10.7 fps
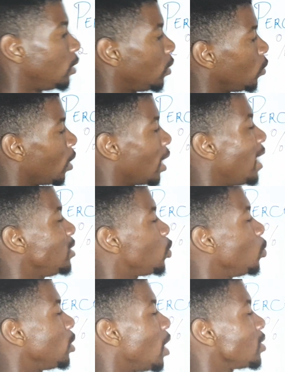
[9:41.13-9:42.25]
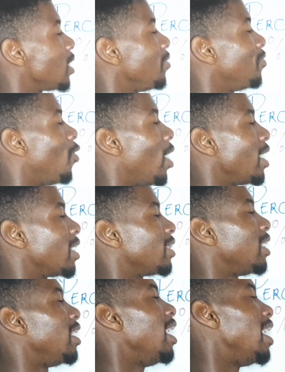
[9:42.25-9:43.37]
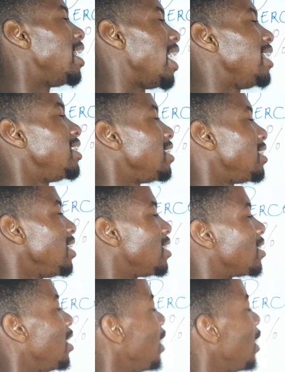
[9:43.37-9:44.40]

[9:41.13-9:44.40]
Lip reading: You write 2,496.